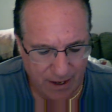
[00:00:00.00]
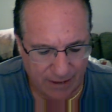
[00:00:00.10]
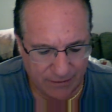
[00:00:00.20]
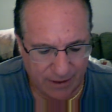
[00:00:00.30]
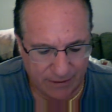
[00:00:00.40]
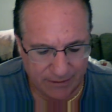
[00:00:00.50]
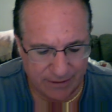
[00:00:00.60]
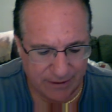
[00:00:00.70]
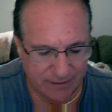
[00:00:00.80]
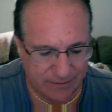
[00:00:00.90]
I had Keuchel
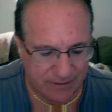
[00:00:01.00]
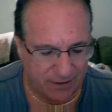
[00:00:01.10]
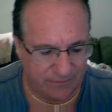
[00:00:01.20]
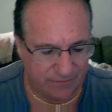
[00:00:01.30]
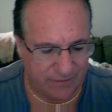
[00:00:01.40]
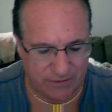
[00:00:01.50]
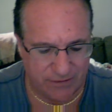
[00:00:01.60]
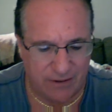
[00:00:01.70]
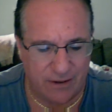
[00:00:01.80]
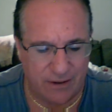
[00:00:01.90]
against
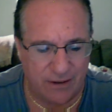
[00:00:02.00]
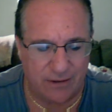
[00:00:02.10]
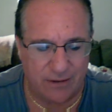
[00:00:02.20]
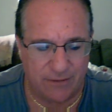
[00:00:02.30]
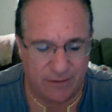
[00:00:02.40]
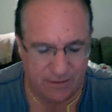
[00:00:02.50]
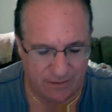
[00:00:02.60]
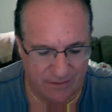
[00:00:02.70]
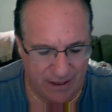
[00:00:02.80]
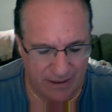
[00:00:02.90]
Darvish the other
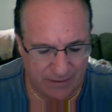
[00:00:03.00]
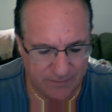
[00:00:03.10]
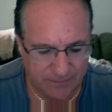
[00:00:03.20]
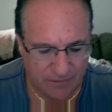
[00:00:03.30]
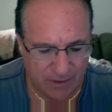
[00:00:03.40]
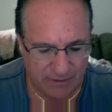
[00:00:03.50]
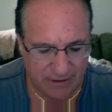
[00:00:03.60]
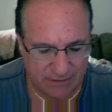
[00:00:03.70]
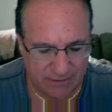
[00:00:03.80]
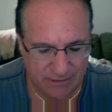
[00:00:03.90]
day, a couple
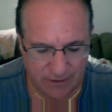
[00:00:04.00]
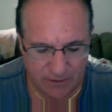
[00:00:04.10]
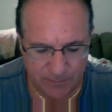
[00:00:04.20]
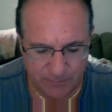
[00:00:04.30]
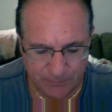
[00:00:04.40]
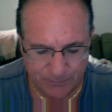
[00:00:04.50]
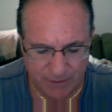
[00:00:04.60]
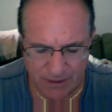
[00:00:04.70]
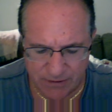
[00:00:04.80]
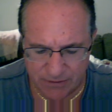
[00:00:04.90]
days ago,
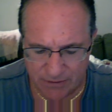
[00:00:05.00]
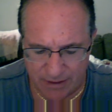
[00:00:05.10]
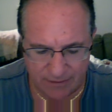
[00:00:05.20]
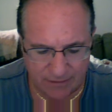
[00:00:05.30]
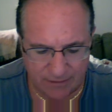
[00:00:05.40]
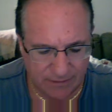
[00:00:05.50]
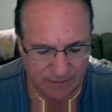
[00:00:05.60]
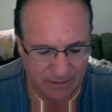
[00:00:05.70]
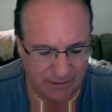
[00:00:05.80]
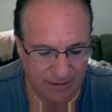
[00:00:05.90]
or yesterday I think,
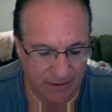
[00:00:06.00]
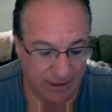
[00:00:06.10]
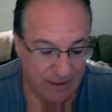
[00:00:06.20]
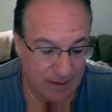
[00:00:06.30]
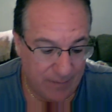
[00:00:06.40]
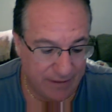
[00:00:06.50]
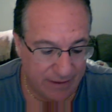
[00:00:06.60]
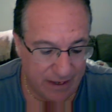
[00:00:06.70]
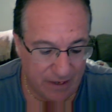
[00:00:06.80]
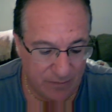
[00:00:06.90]
and I bet
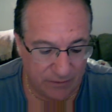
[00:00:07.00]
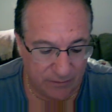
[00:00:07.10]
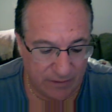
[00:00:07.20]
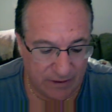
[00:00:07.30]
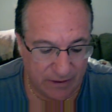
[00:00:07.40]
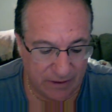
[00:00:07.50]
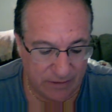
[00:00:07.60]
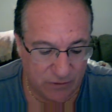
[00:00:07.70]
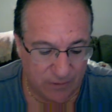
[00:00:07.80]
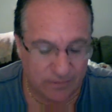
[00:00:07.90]
the game under,
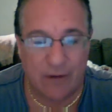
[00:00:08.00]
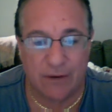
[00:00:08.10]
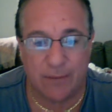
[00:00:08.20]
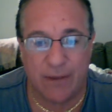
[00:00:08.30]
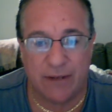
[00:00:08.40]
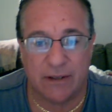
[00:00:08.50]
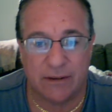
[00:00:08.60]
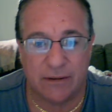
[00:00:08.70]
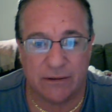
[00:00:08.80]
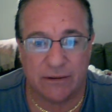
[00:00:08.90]
because normally I would have bet
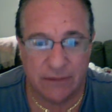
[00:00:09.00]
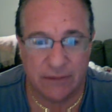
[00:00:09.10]
Keuchel,